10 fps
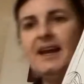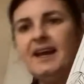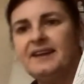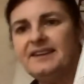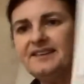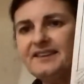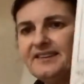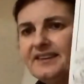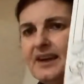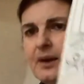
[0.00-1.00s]
and this
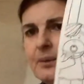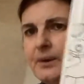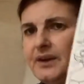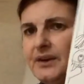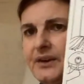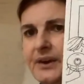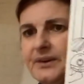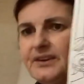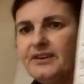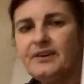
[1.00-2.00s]
is what you're
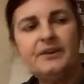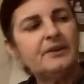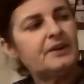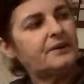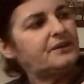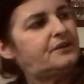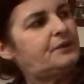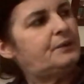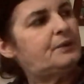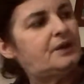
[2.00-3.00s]
going to do. You're going
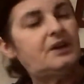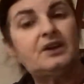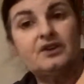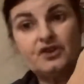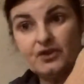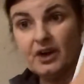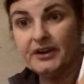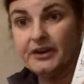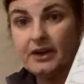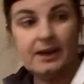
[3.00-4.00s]
to draw
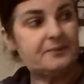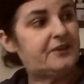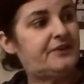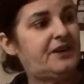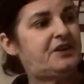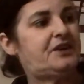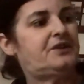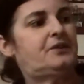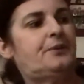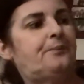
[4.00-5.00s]
your observations.